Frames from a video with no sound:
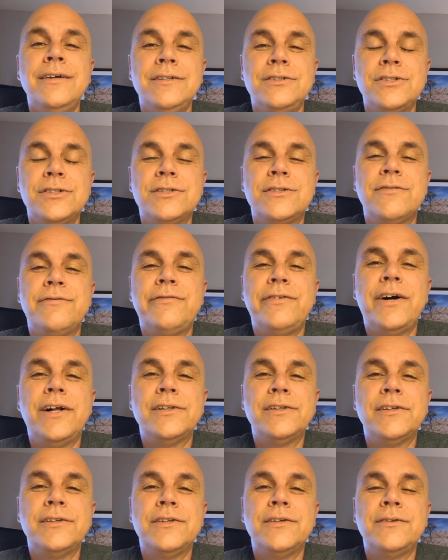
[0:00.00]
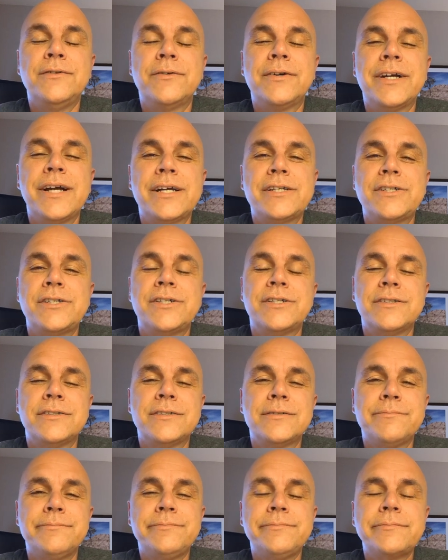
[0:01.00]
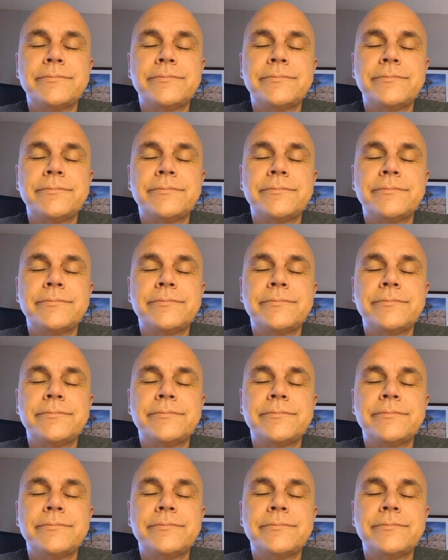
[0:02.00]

just to follow the directions.